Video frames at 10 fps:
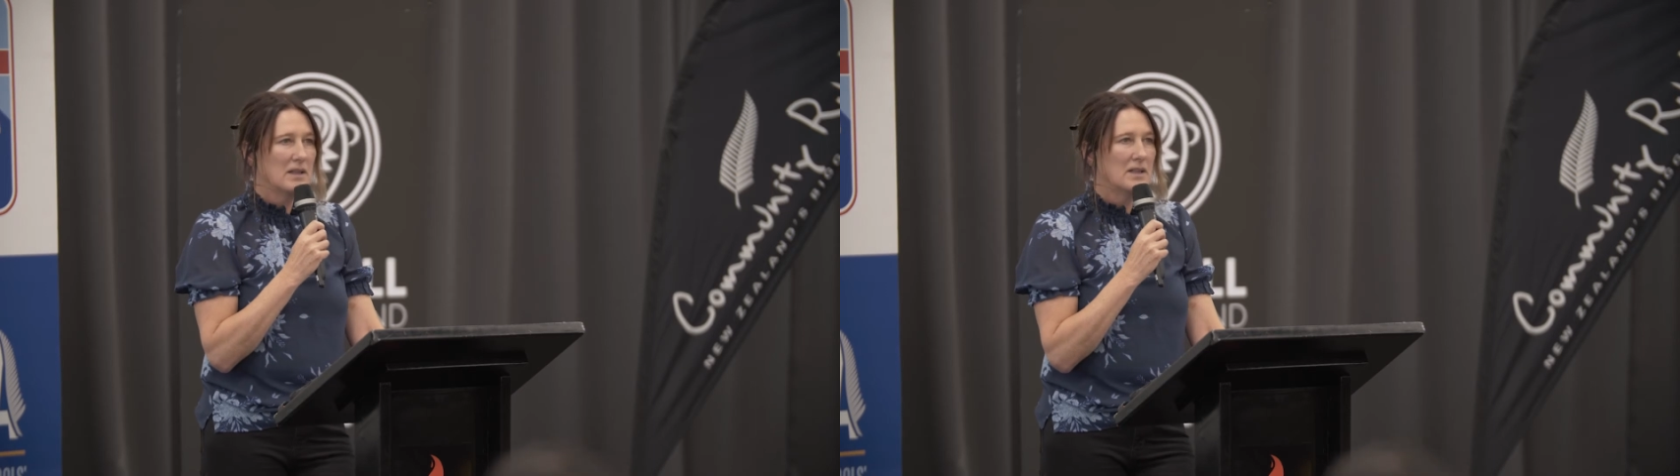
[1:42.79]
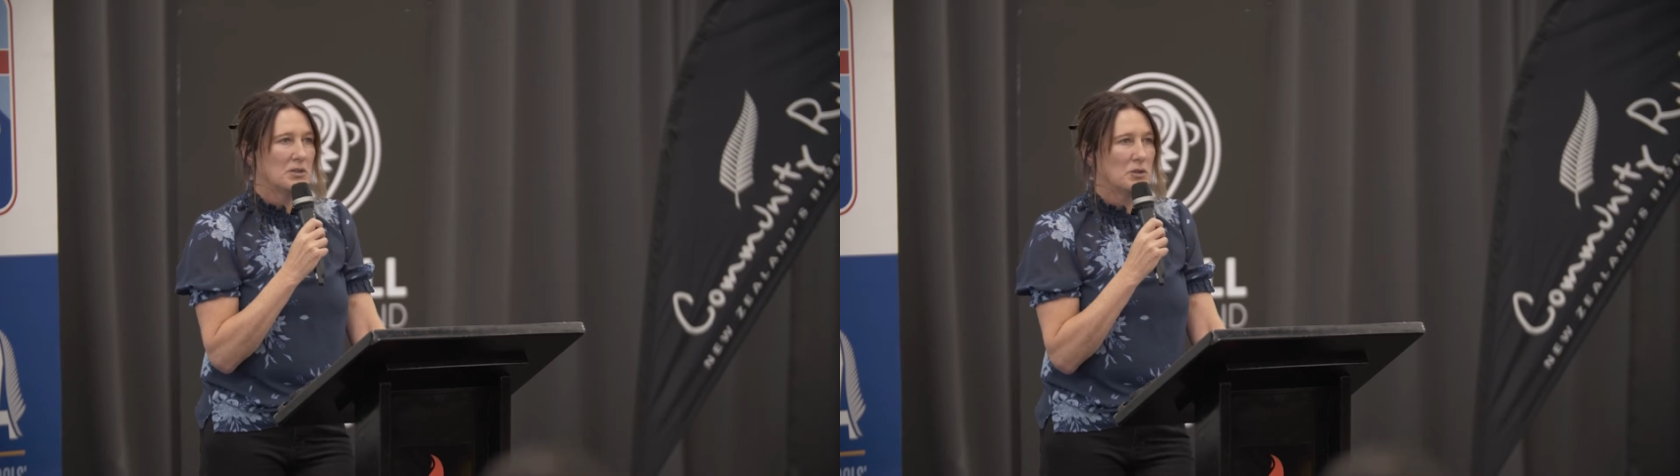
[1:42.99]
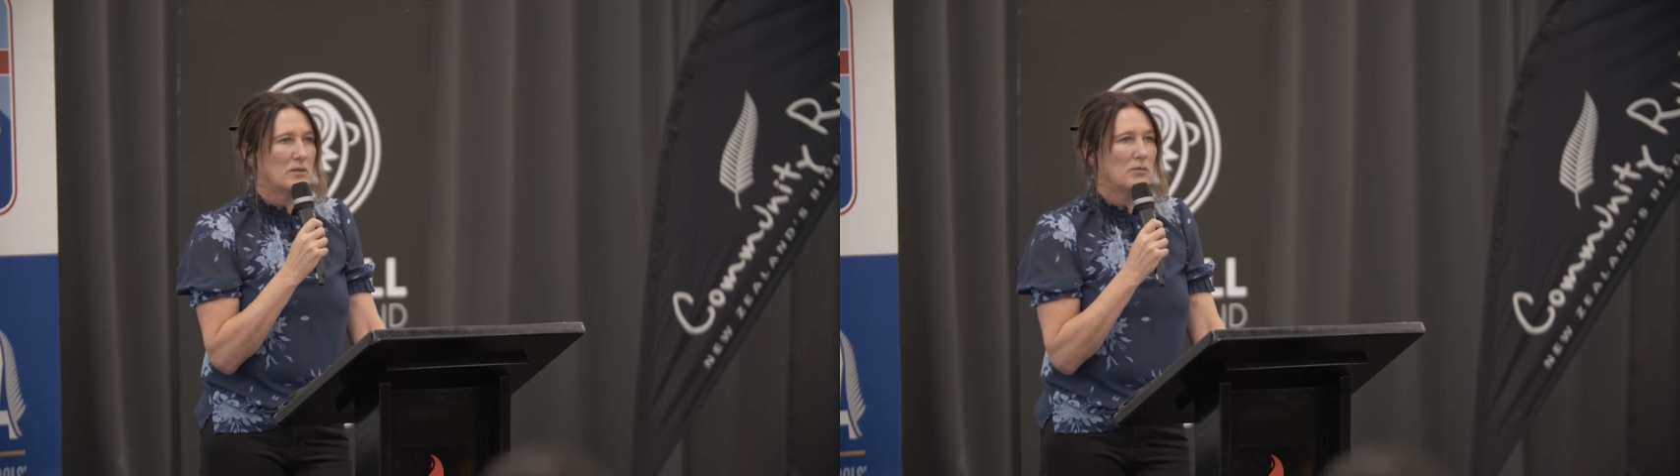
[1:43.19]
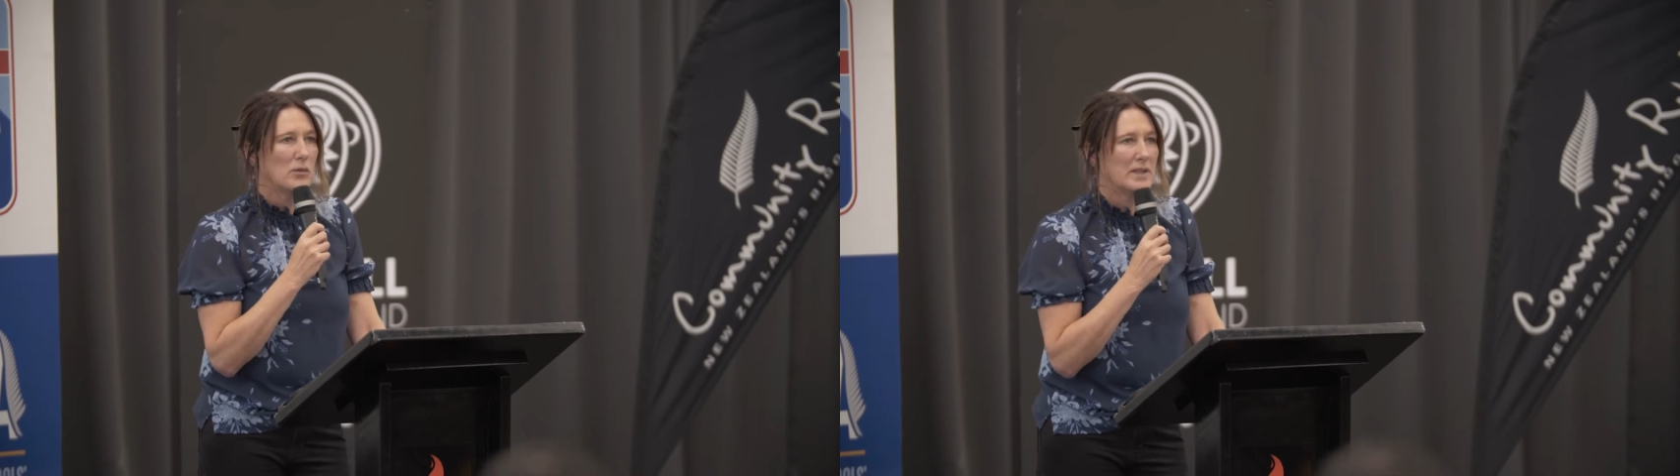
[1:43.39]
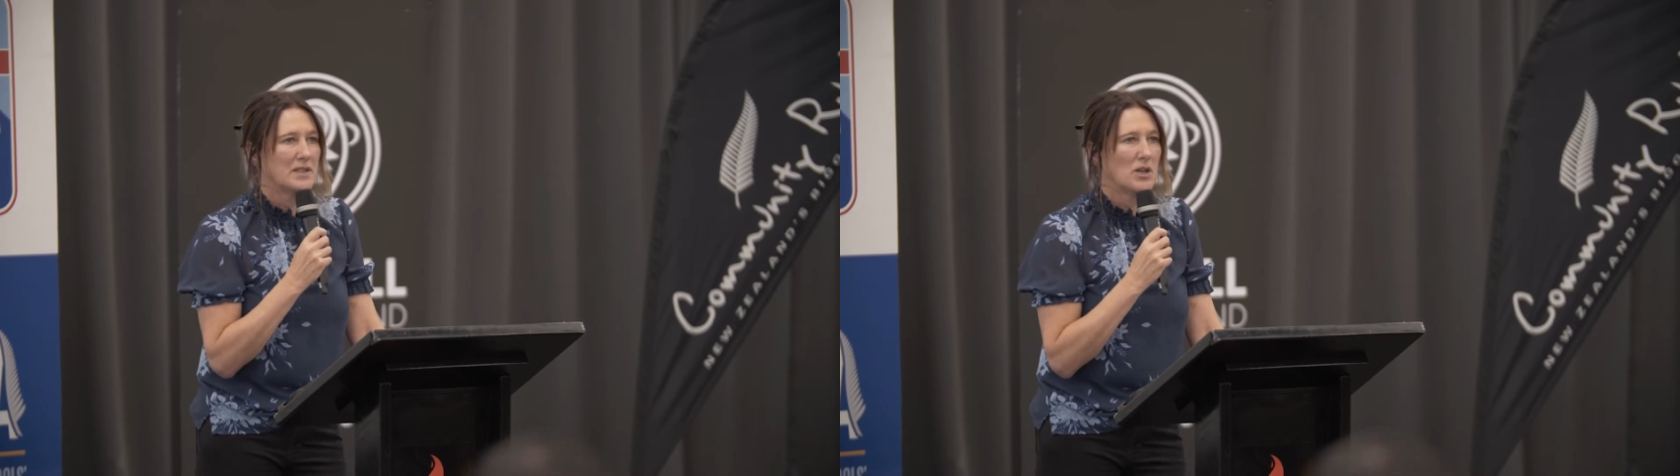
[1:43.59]
Student
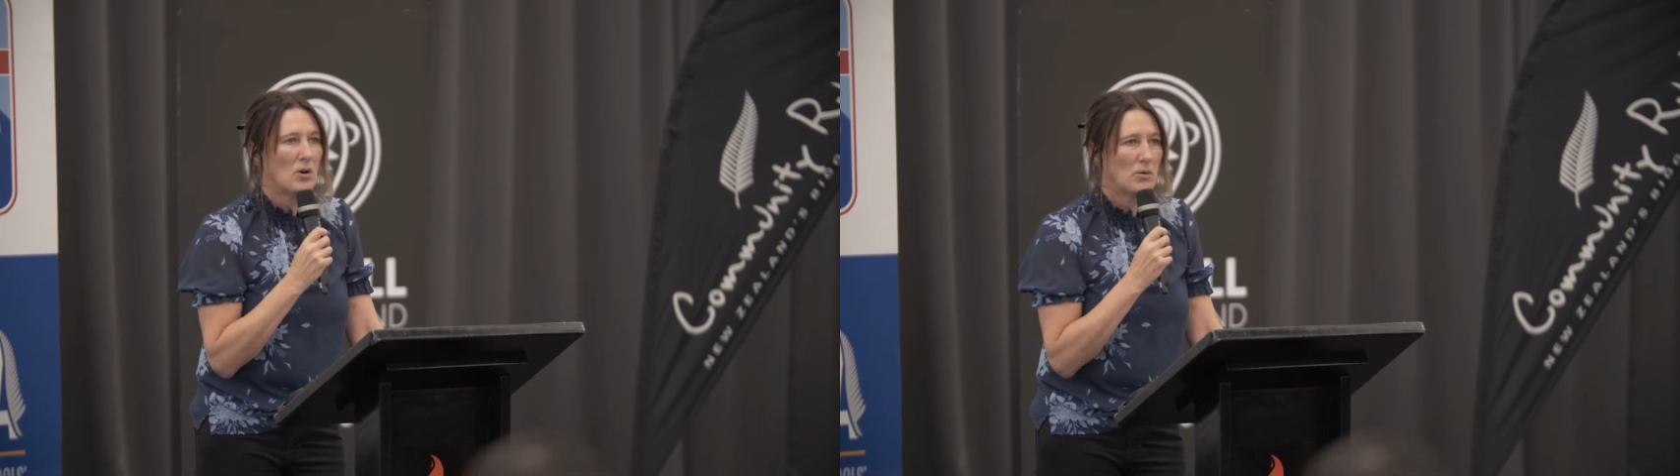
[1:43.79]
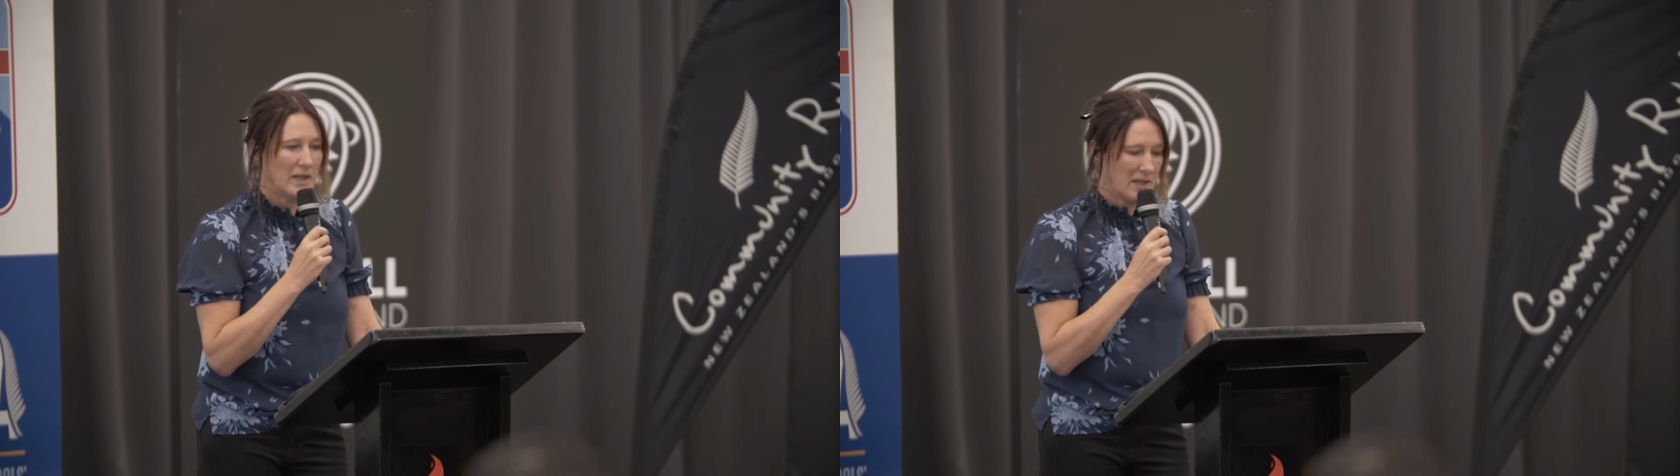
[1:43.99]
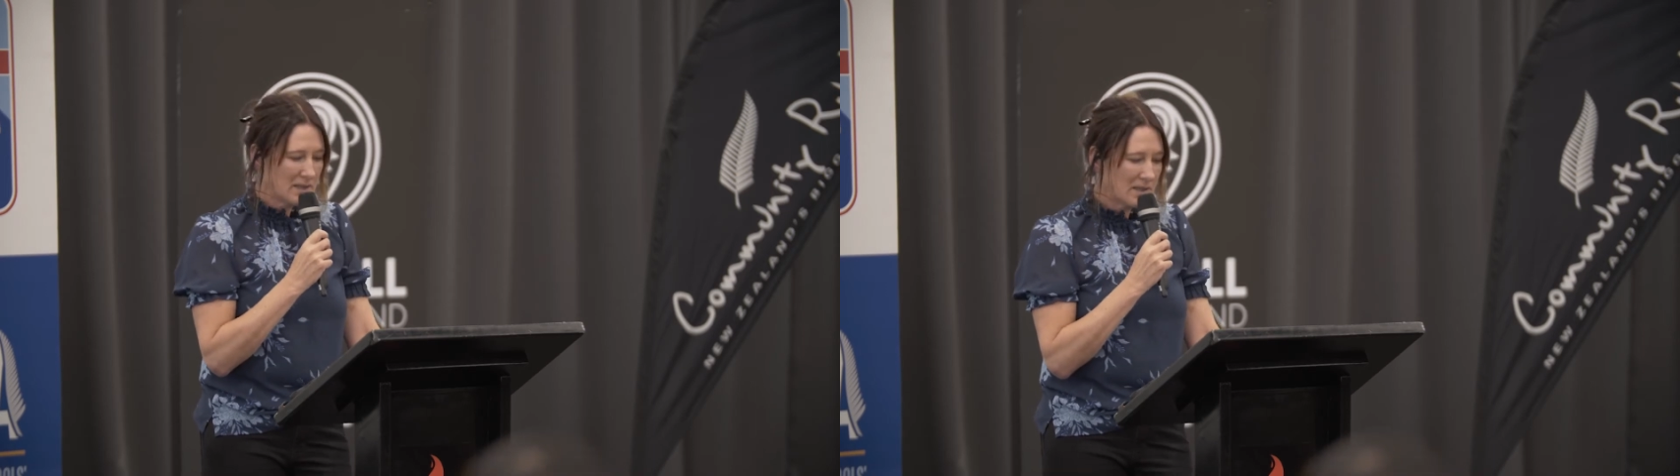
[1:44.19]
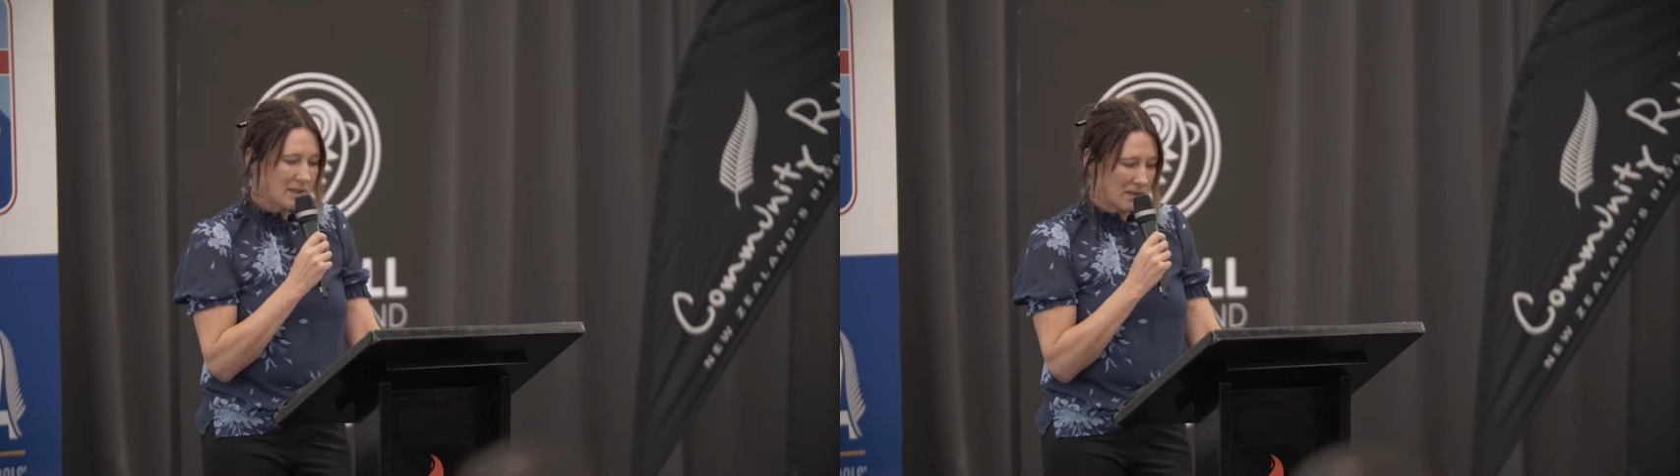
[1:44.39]
Voice told us